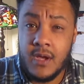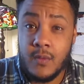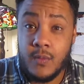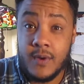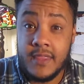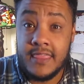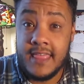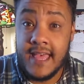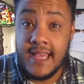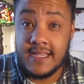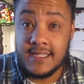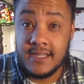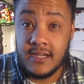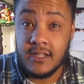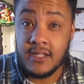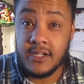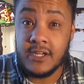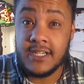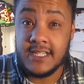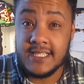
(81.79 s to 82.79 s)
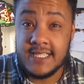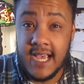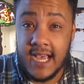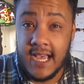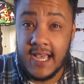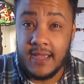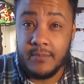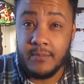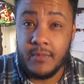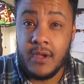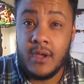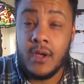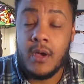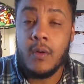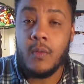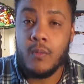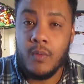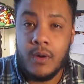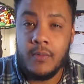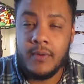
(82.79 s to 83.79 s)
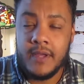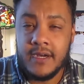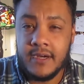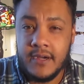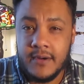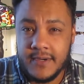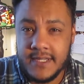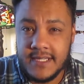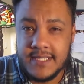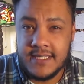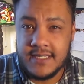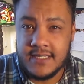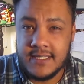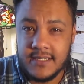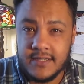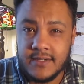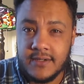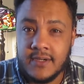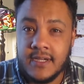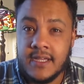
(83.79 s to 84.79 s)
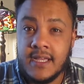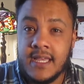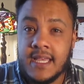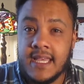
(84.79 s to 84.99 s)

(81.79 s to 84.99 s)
With that dollar and time, what we are going to do